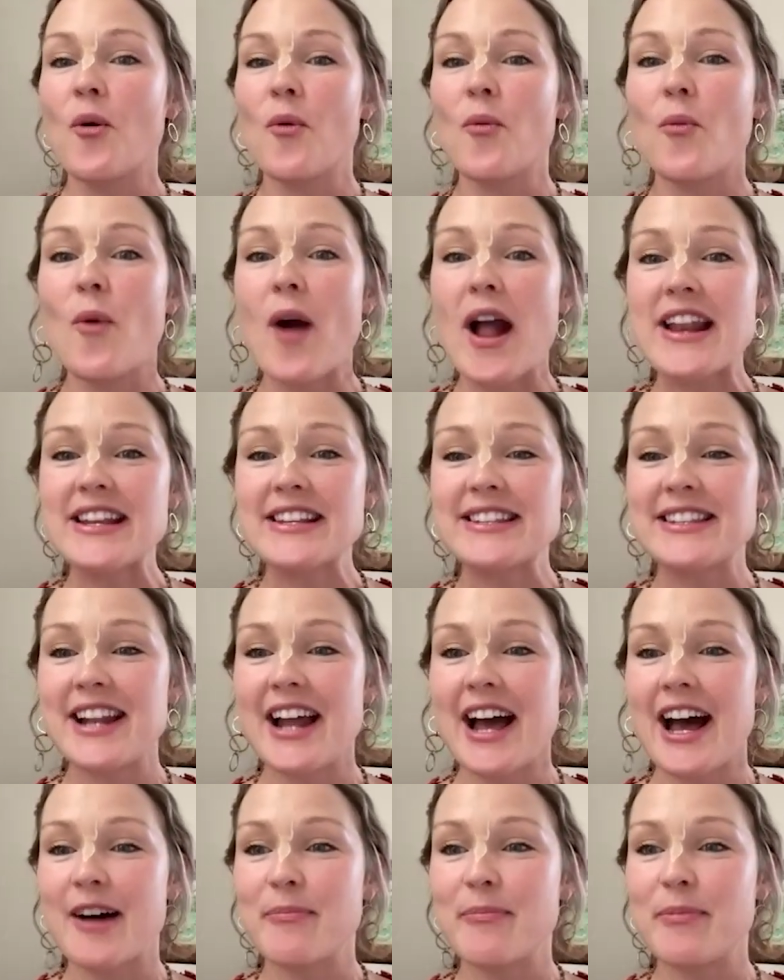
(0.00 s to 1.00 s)
When is it
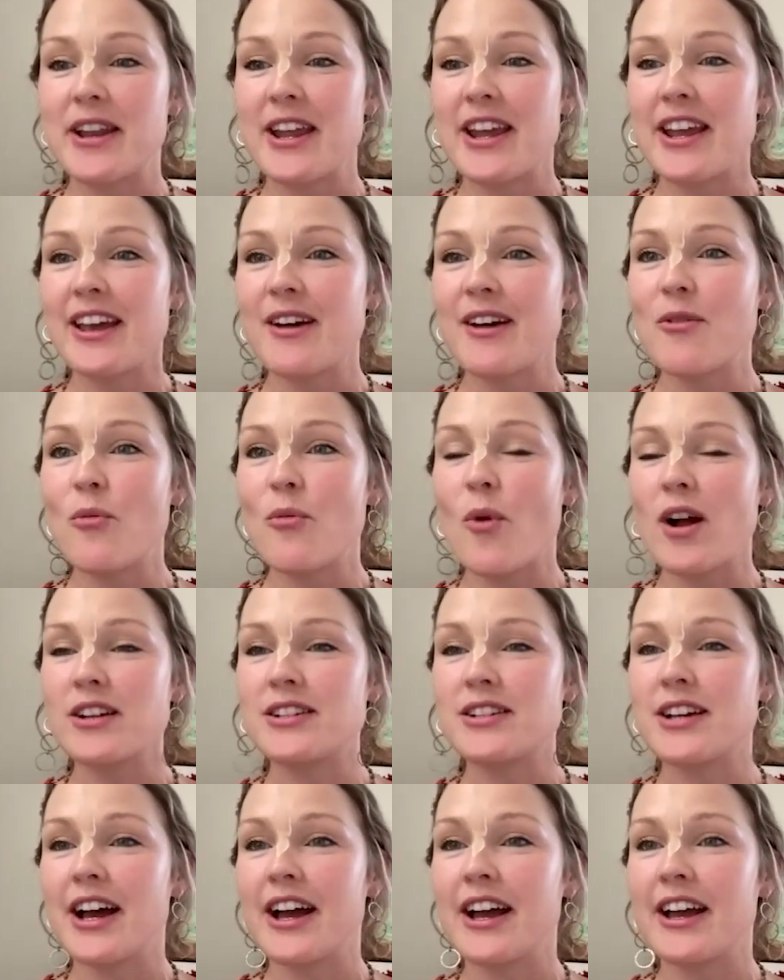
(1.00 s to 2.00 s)
happening? At what
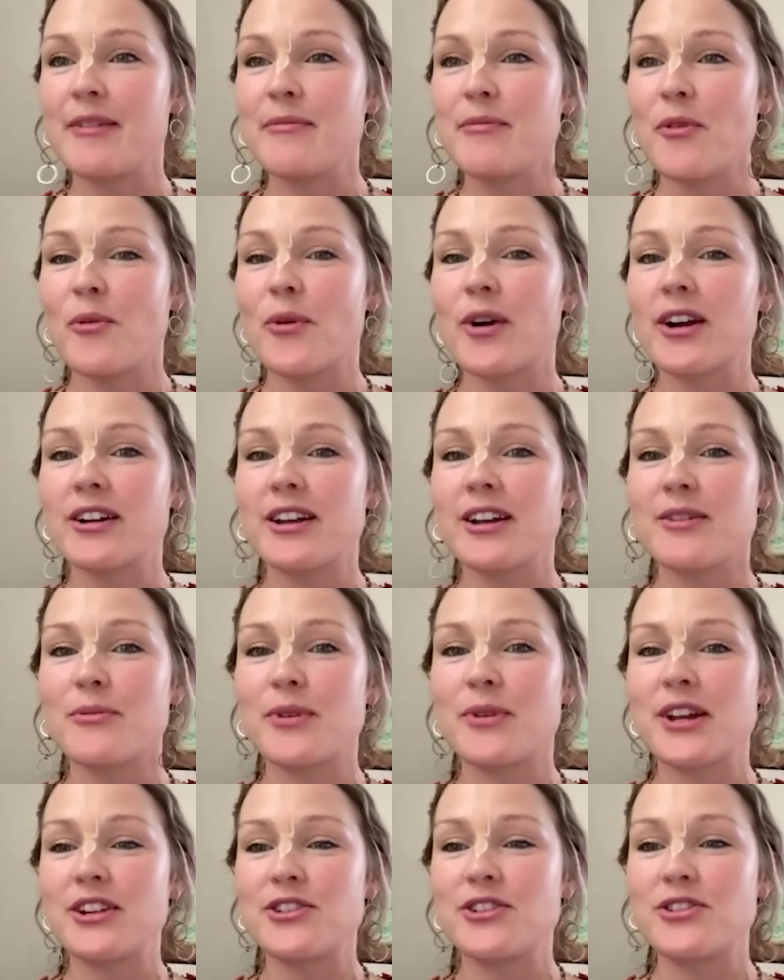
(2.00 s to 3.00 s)
time? Where can
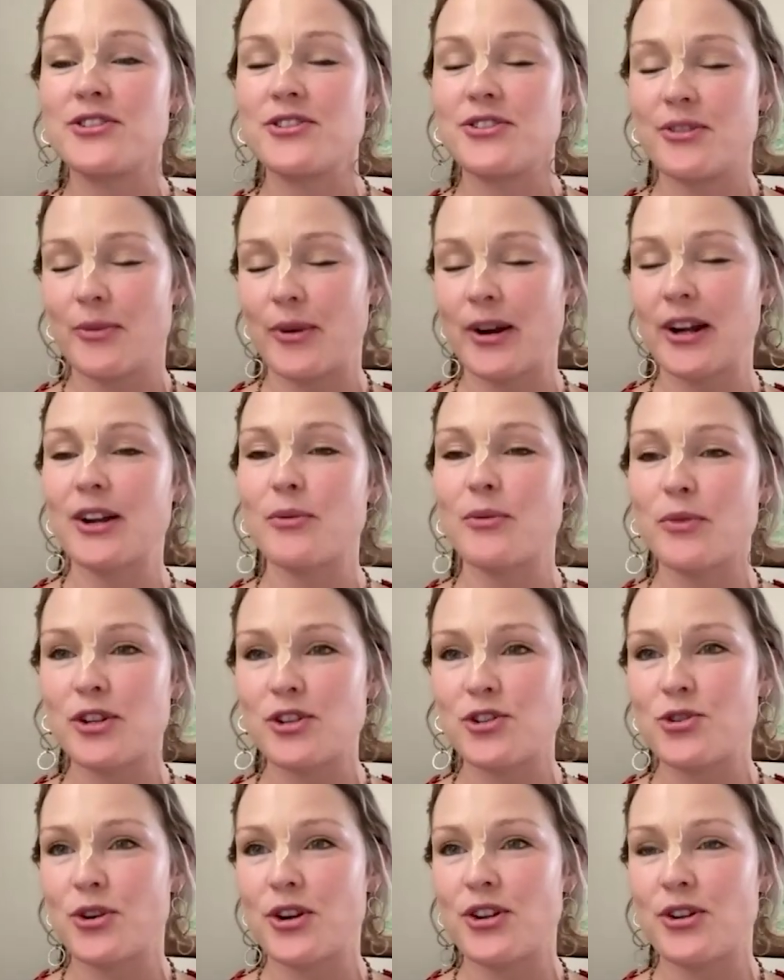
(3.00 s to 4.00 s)
we
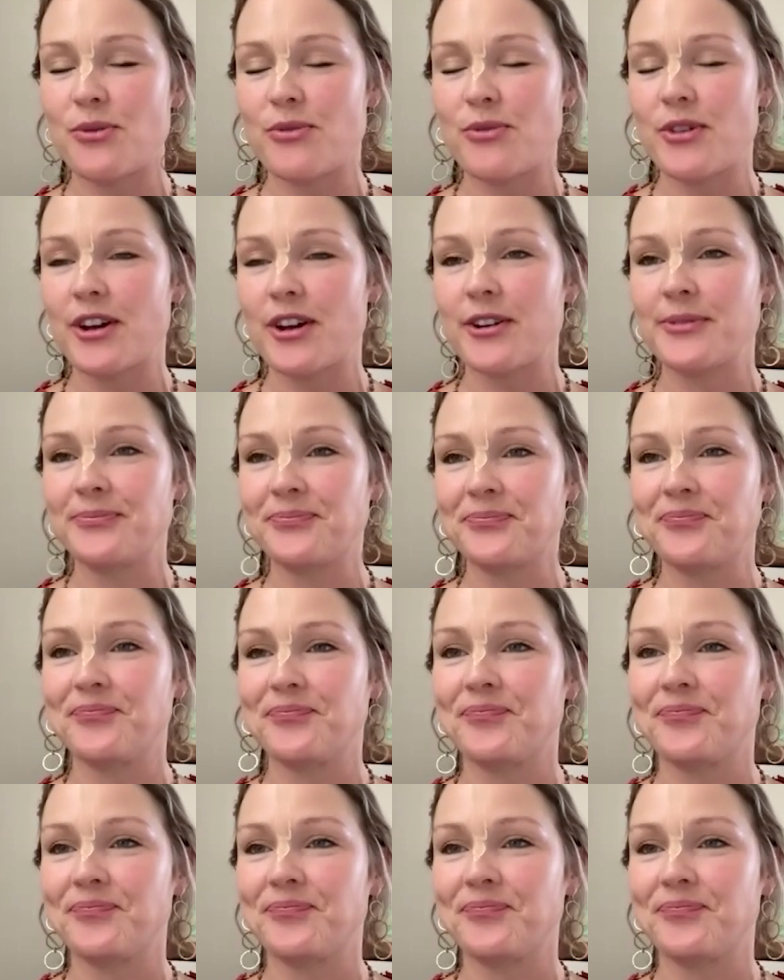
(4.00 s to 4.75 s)
join you there?